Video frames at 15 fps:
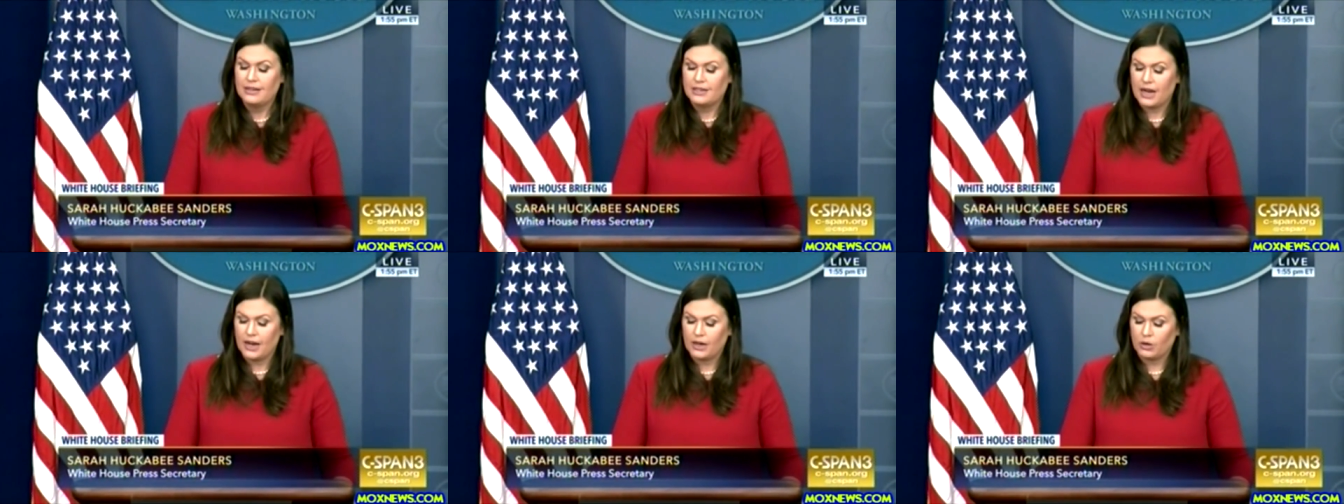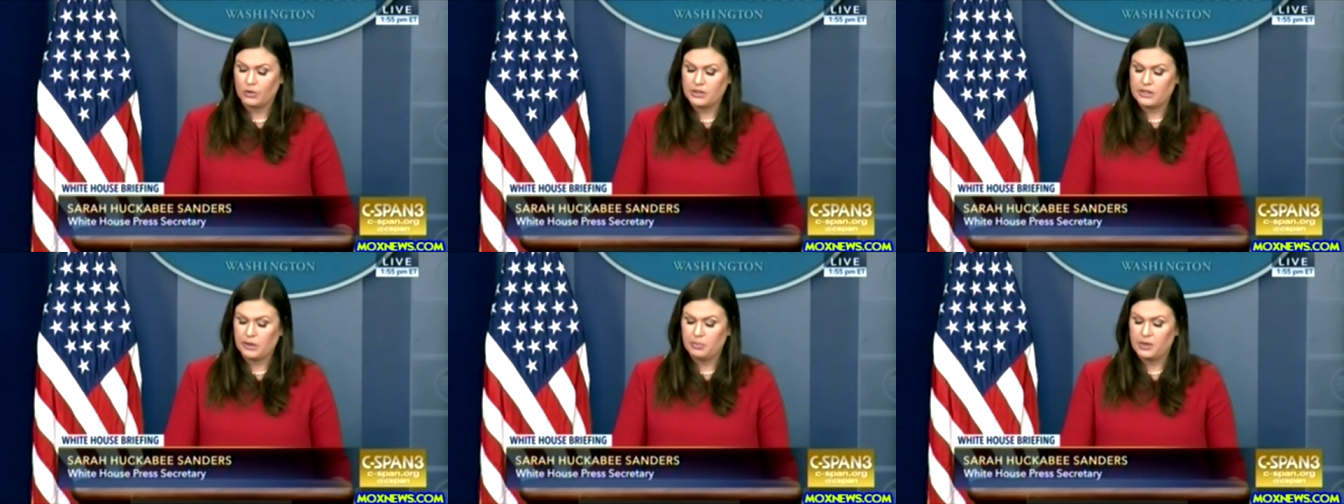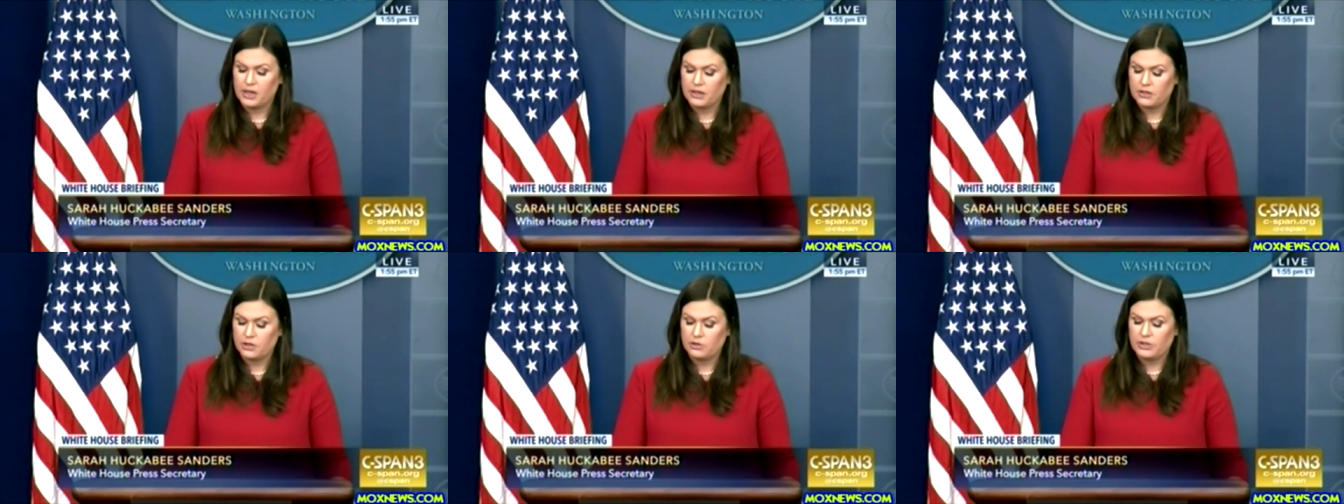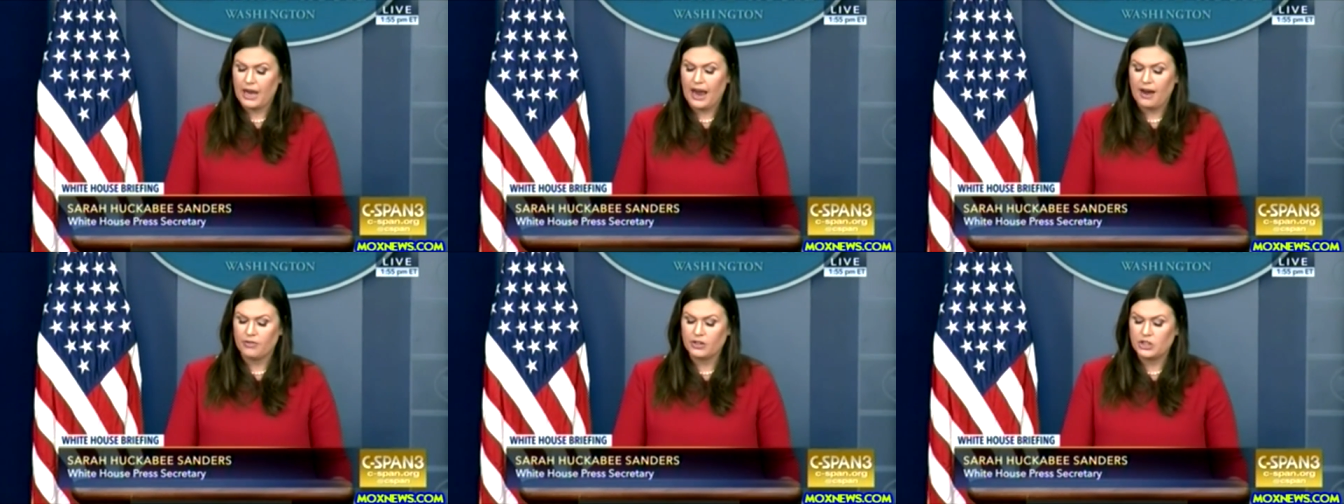DACA recipients whose
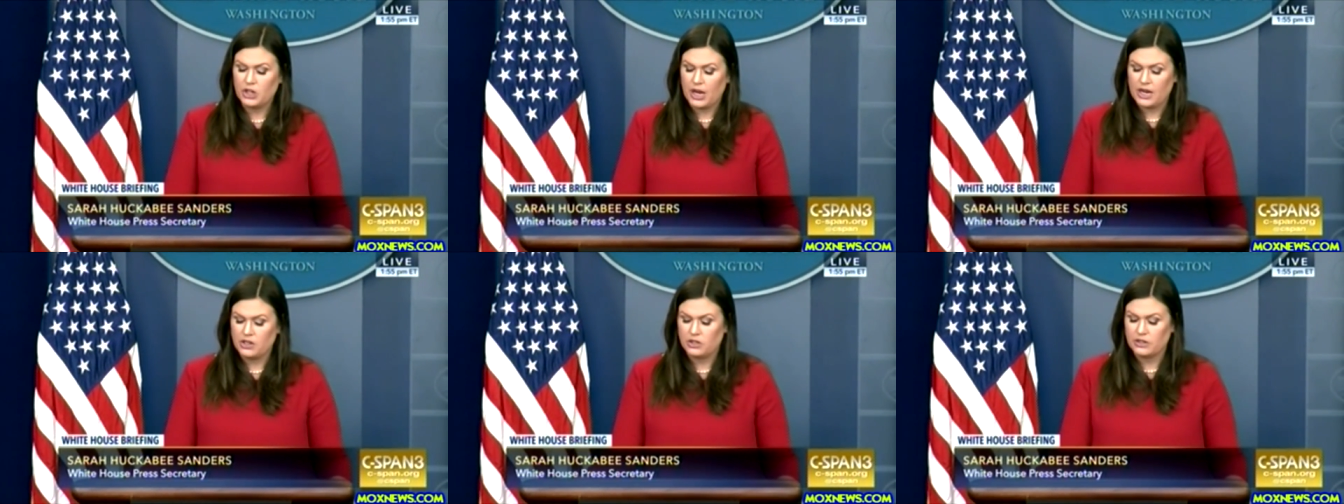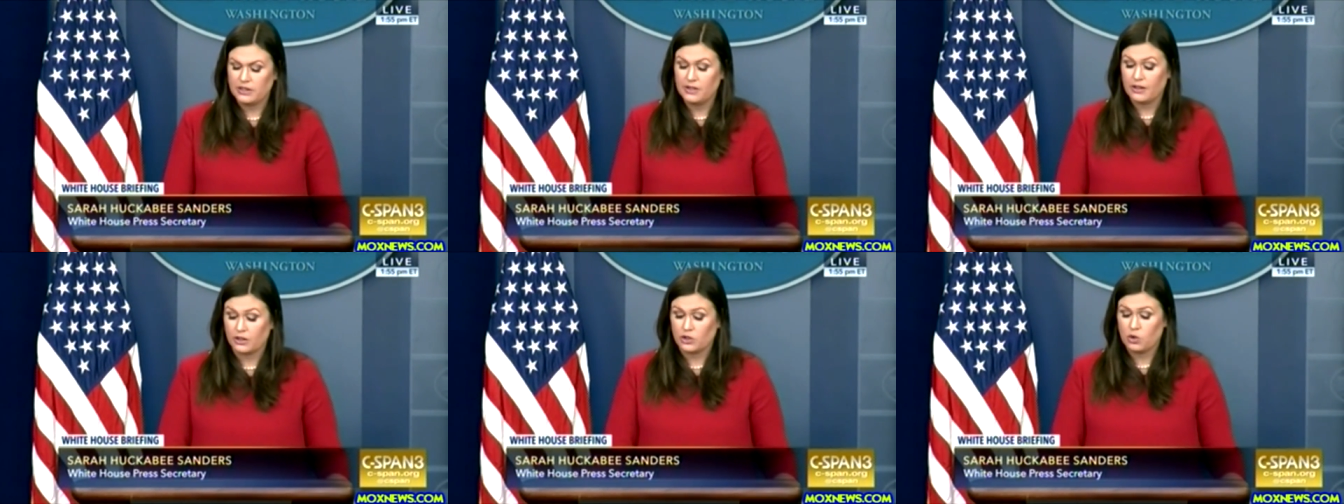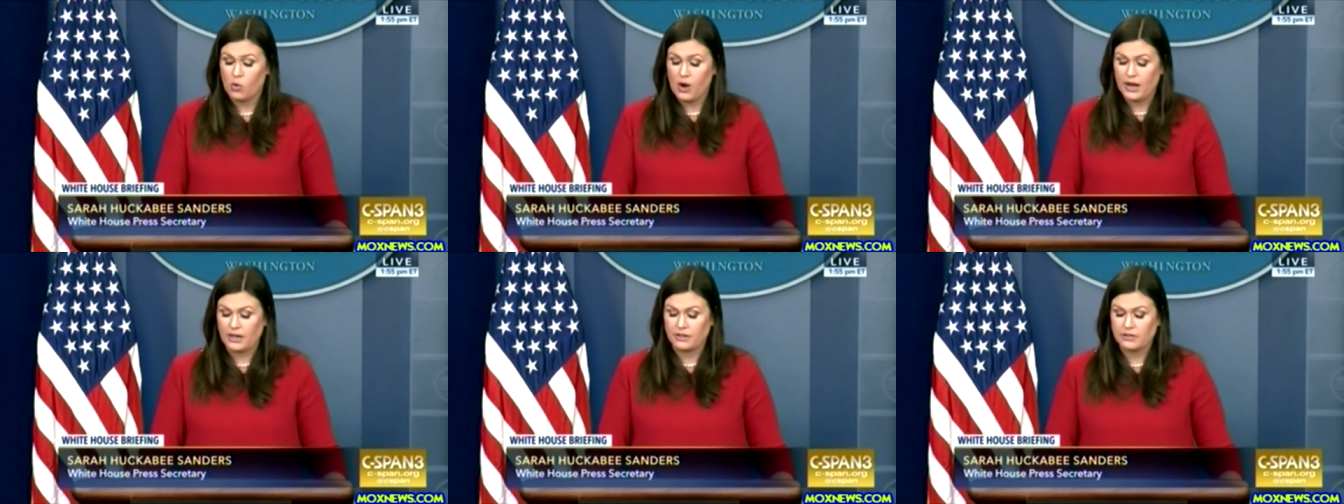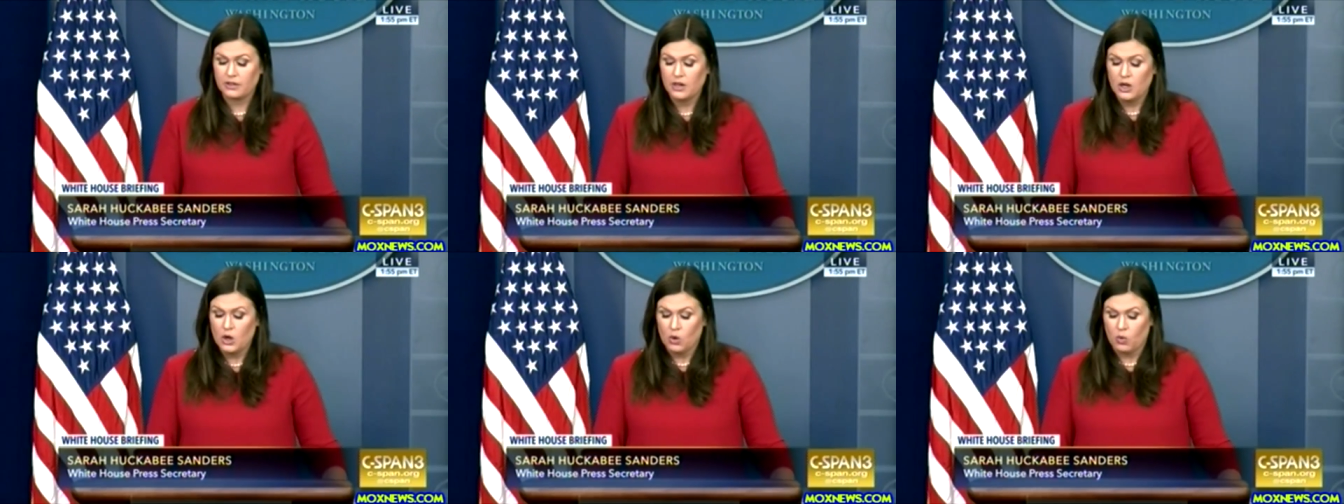average age is in their 20s
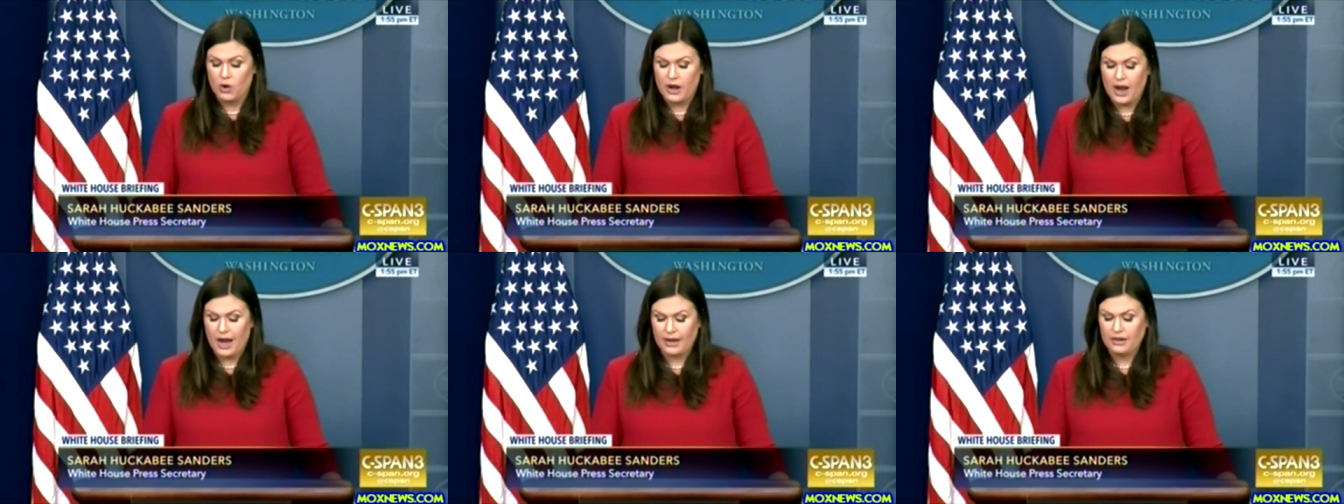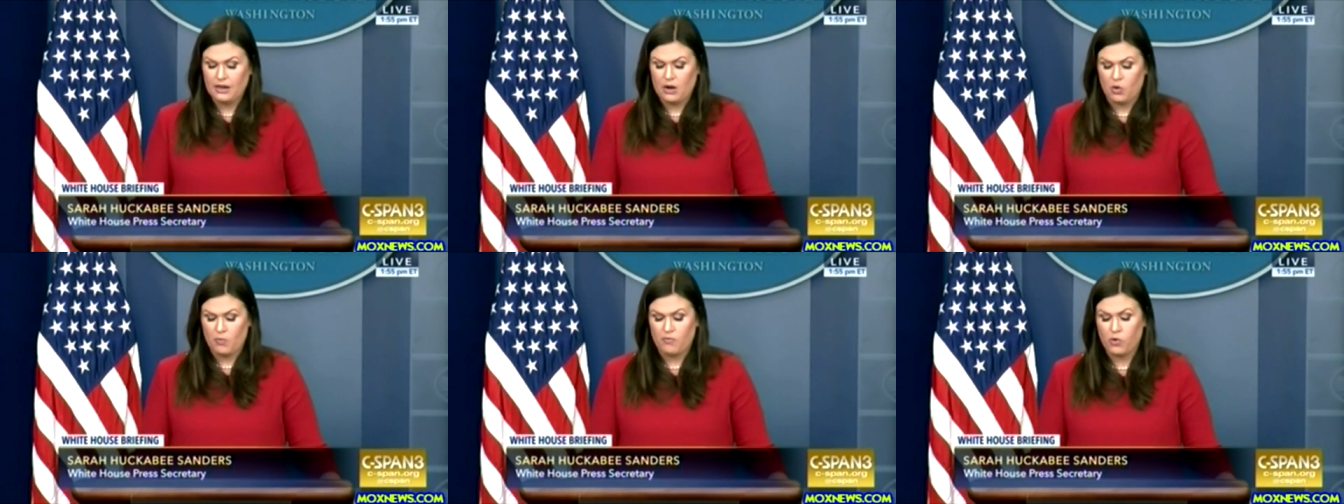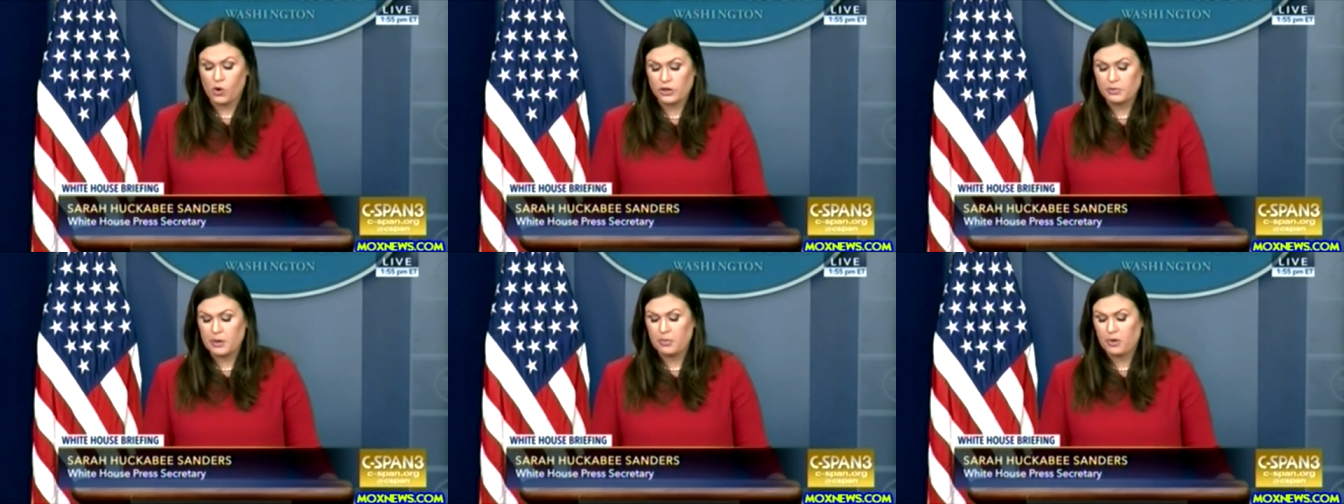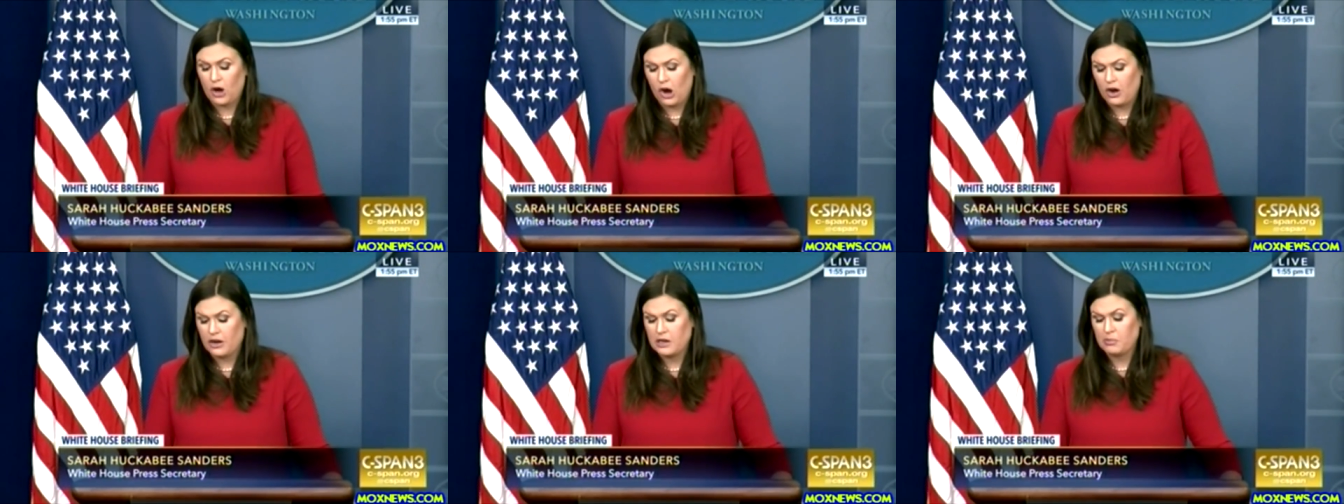were not an enforcement
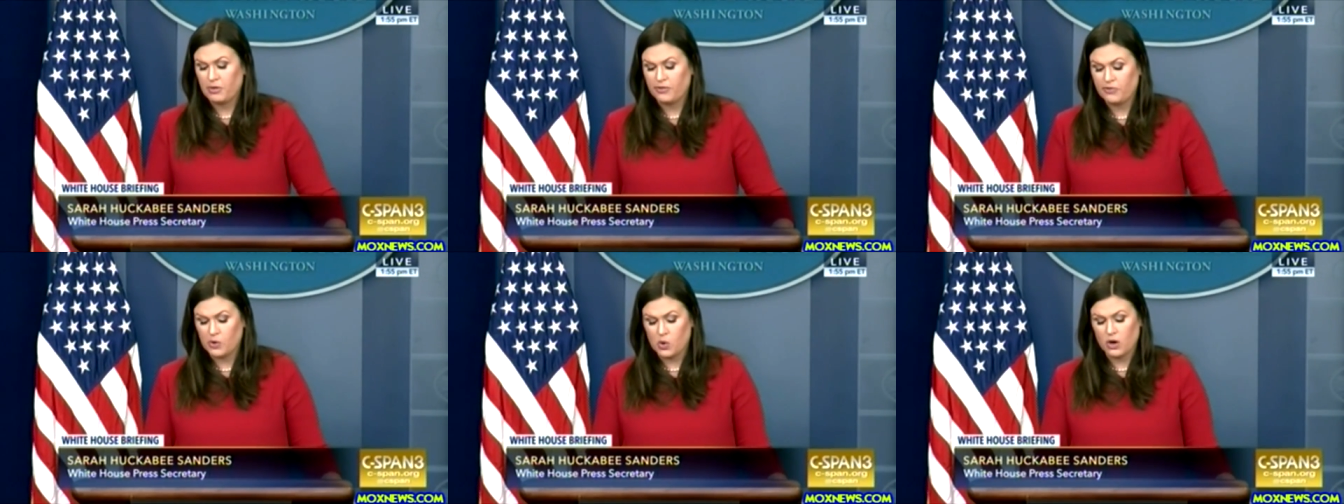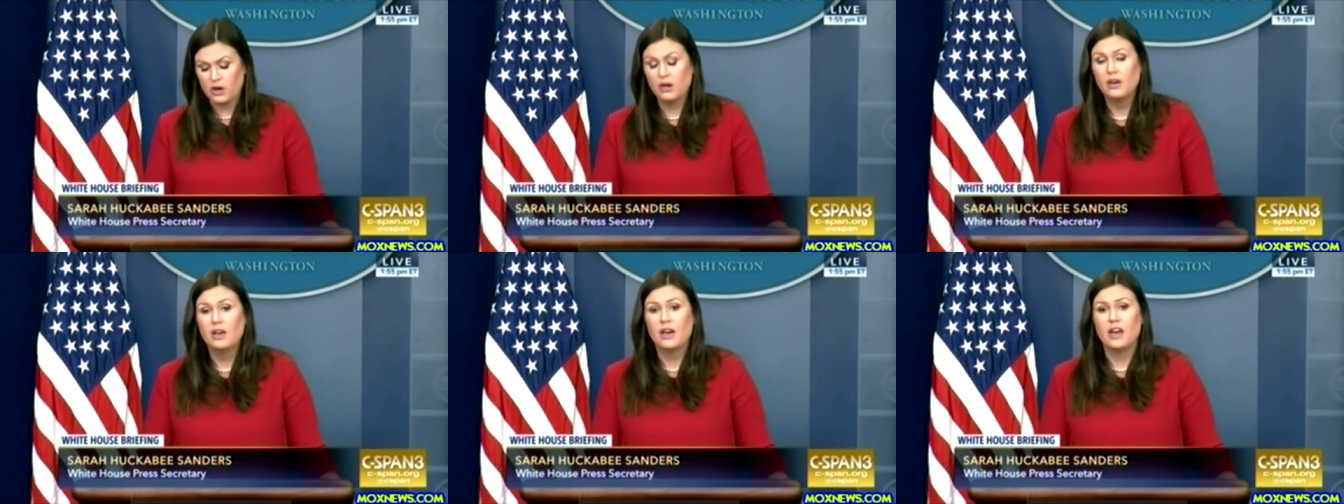priority before,